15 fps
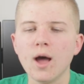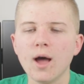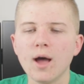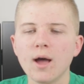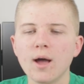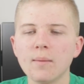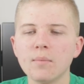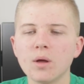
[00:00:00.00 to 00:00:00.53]

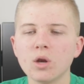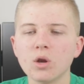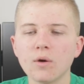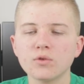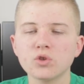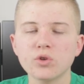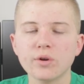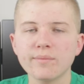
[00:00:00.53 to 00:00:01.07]
a lot
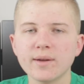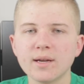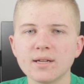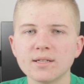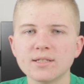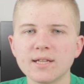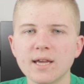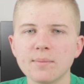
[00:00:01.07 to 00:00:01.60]
of screen real
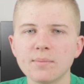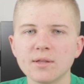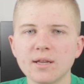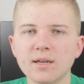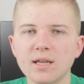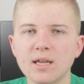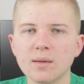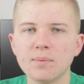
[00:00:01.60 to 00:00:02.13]
estate, but
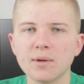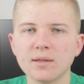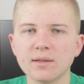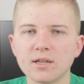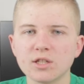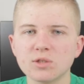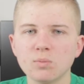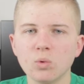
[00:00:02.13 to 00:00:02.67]
then keeping
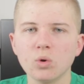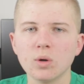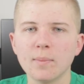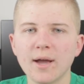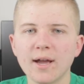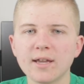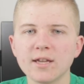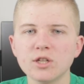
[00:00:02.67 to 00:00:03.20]
that smaller
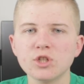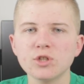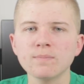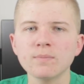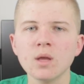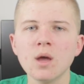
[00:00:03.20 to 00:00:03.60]
package.